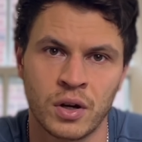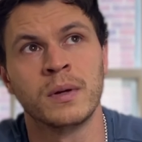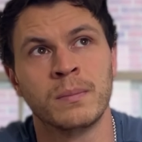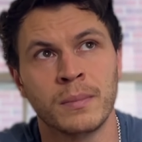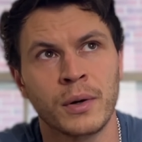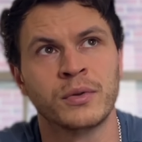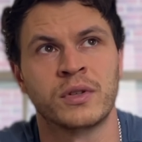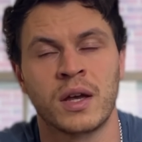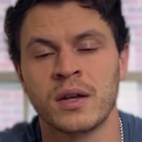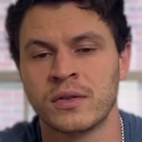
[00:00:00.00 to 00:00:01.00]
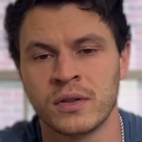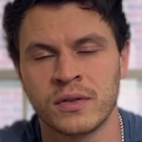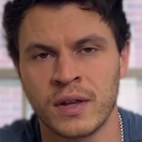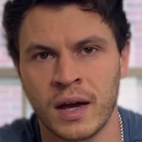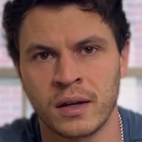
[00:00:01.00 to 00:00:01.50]
In most cases,
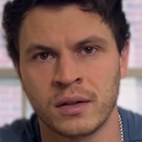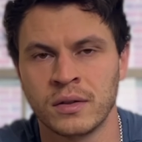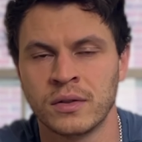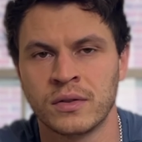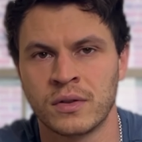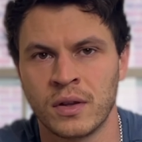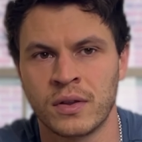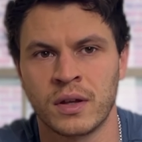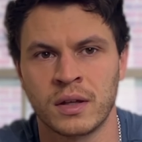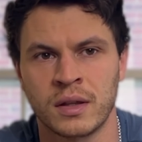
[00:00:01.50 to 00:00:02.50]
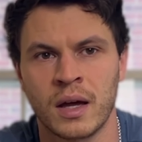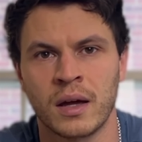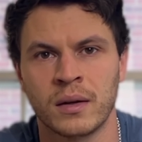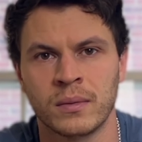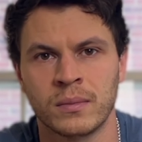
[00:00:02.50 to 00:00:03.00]
that is the thing
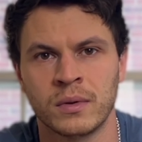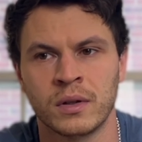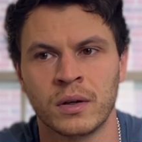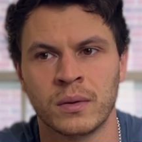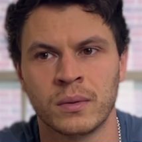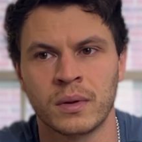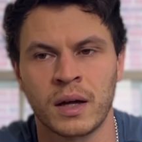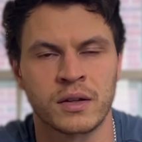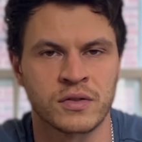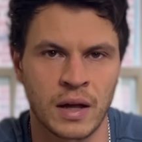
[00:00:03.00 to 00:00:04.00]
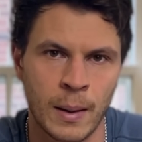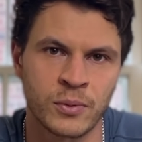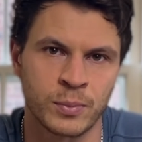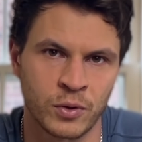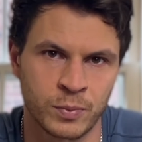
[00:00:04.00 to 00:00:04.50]
that kind of
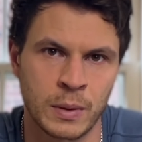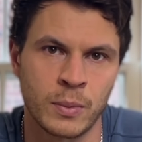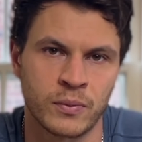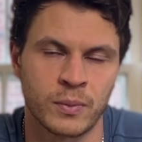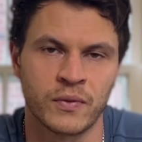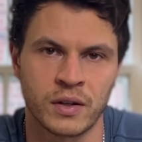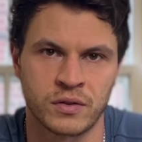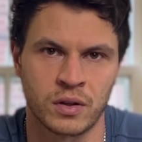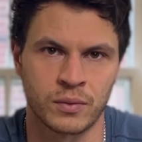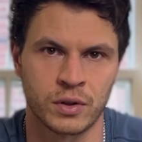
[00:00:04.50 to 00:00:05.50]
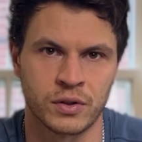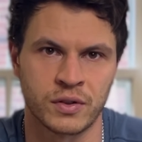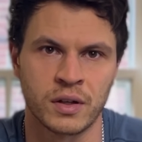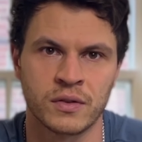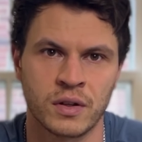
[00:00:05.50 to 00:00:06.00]
stops most people from investing in real
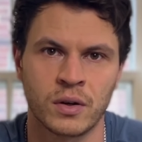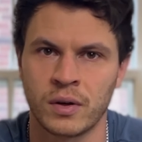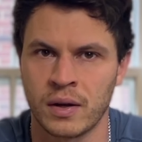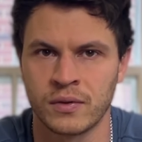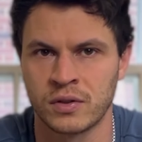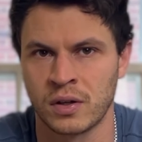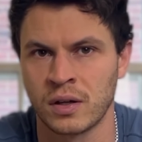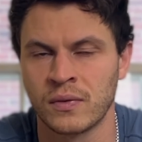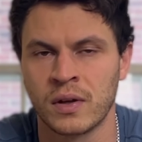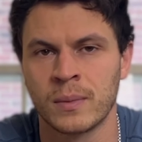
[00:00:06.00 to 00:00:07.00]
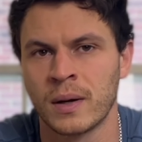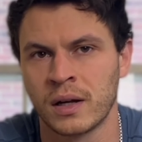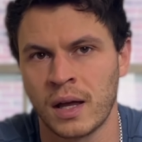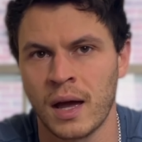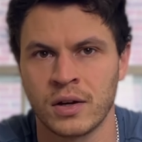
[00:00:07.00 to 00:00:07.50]
estate, is they don't have a significant amount
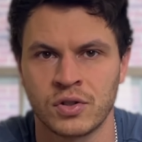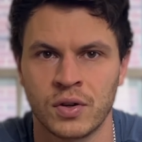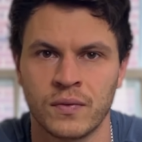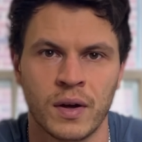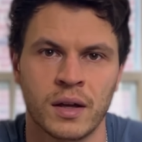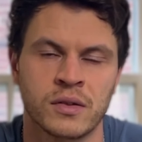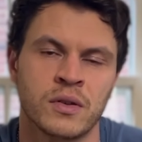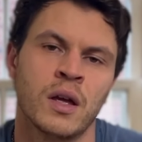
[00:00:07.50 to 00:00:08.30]
of cash to invest.